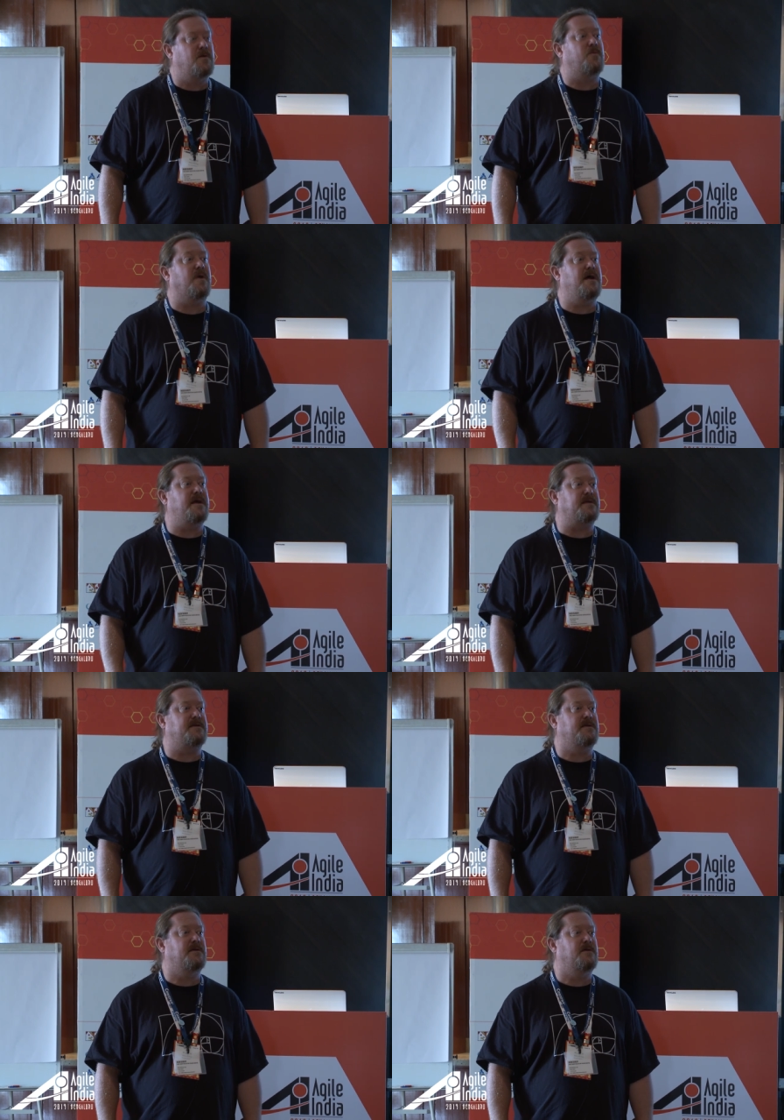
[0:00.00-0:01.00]
Right.
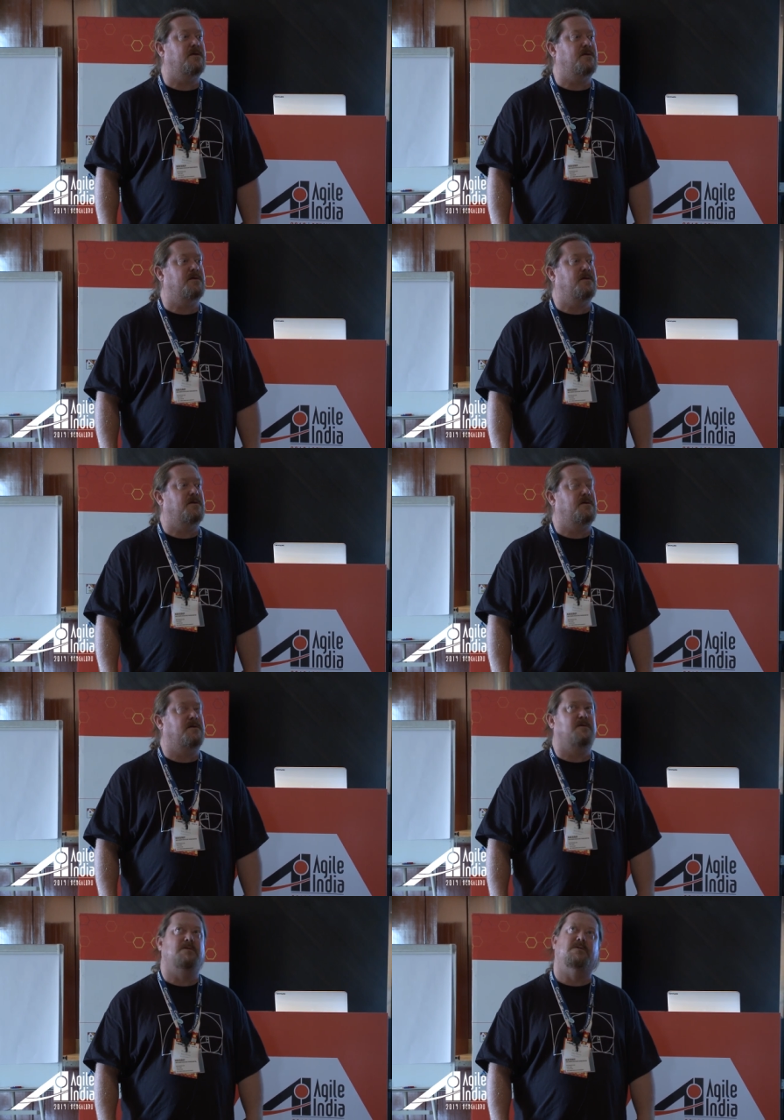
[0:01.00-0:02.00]
Some
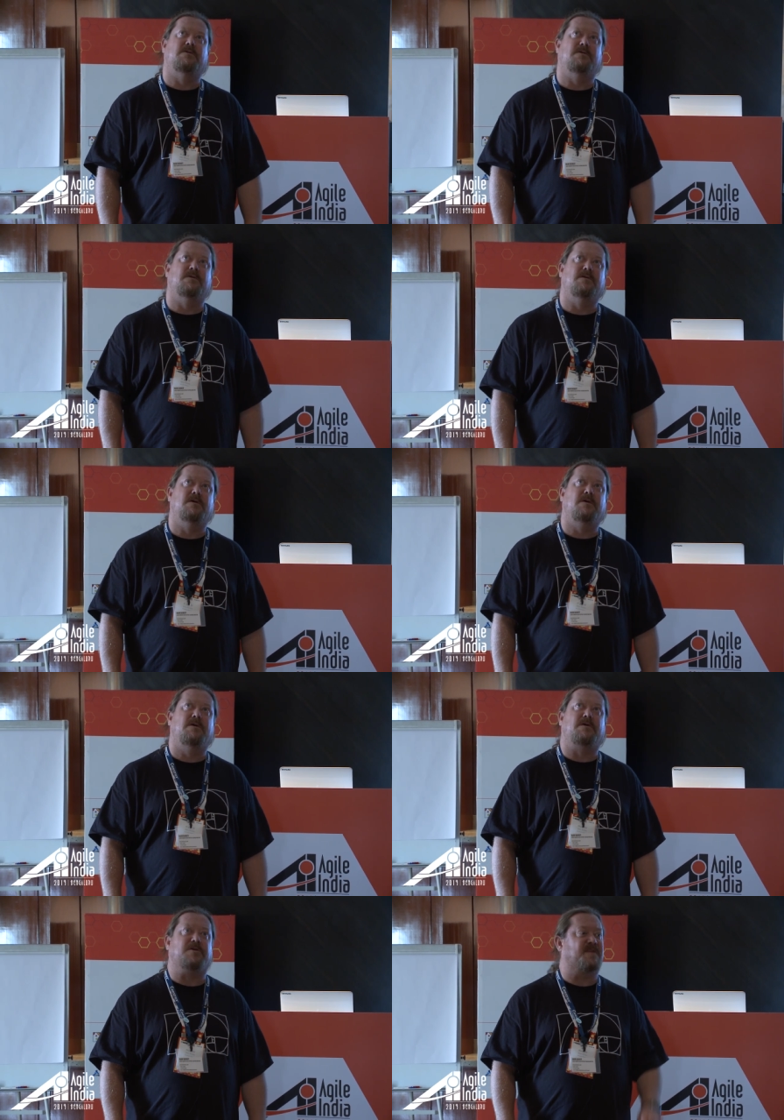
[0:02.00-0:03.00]
of the points.
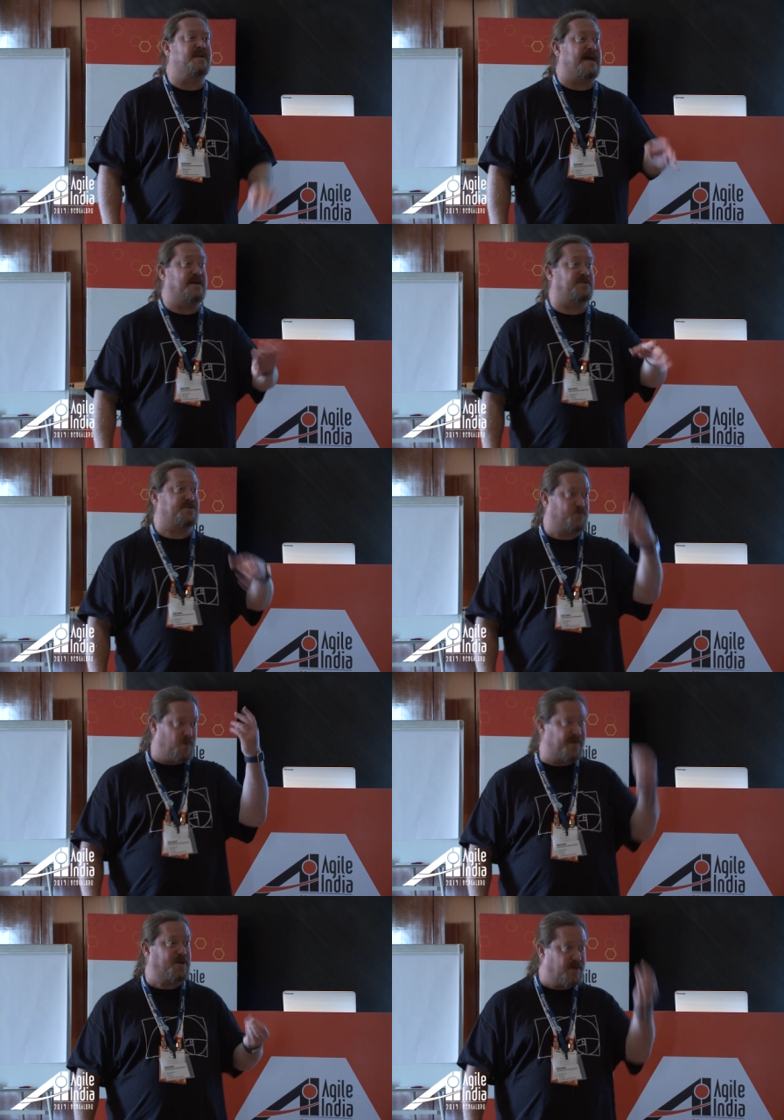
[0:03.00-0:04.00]
You think Agilists
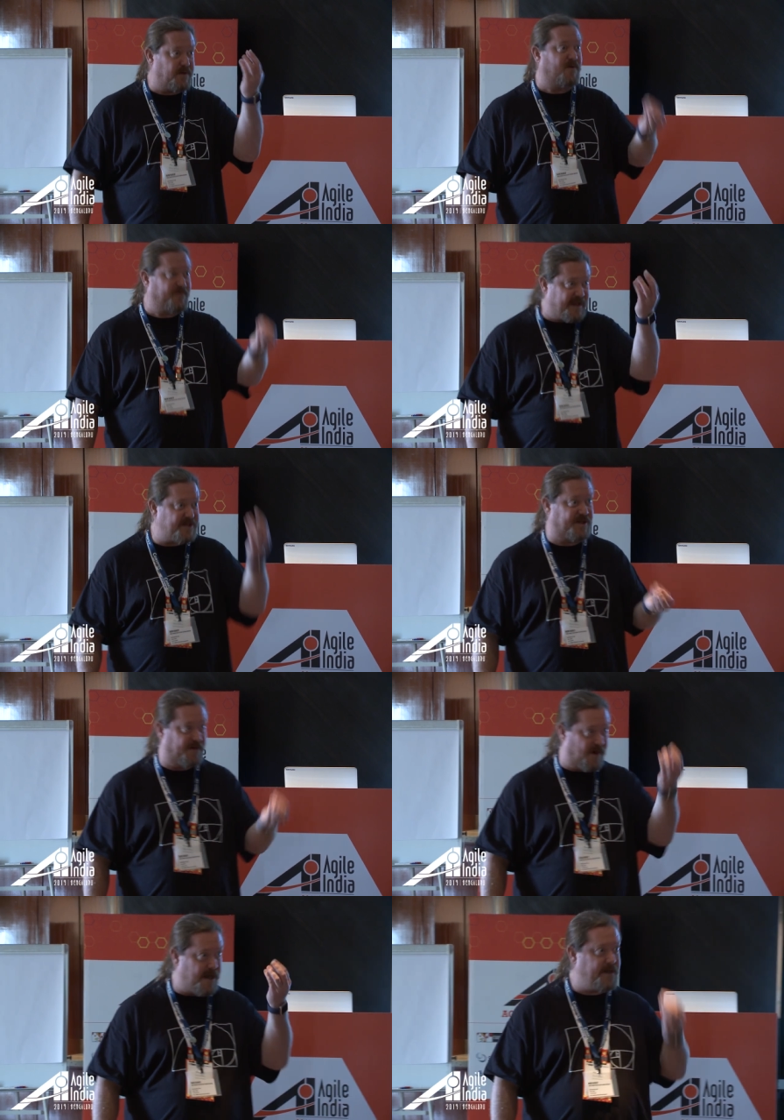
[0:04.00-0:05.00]
would be good at
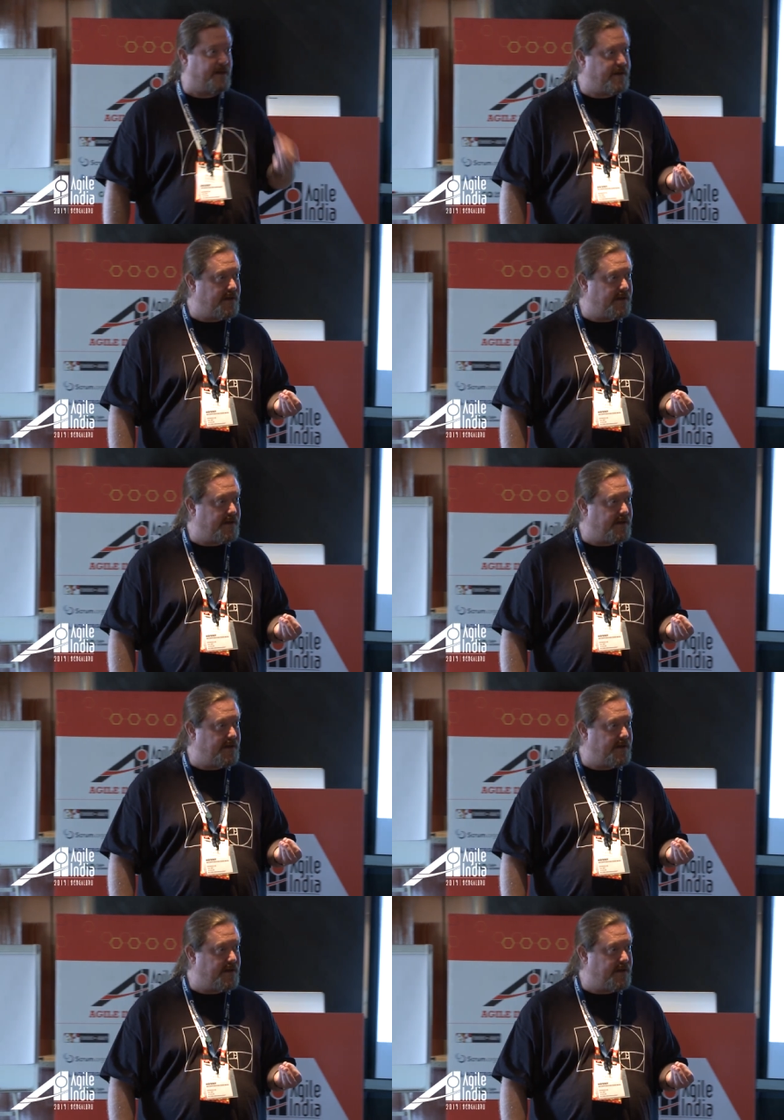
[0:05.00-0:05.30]
reflection, right? Yeah.